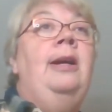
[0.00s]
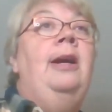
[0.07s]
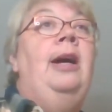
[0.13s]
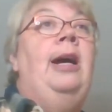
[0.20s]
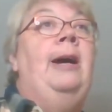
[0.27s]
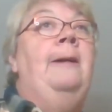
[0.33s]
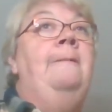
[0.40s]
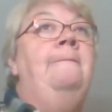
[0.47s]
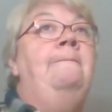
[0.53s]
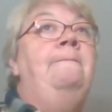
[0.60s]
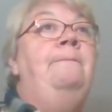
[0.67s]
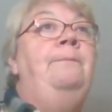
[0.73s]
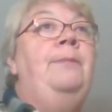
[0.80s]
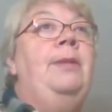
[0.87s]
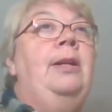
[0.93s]
Um,
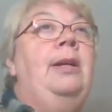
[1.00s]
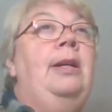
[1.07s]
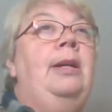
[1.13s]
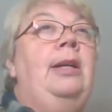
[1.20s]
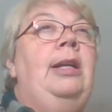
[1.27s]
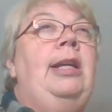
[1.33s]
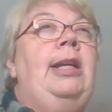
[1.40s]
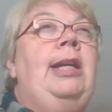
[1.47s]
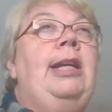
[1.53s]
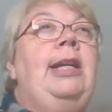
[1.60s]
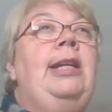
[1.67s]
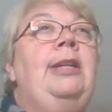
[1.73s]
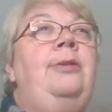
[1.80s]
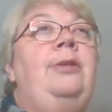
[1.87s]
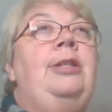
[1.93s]

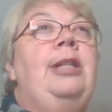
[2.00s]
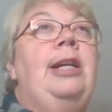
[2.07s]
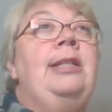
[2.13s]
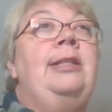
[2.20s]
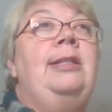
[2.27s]
he just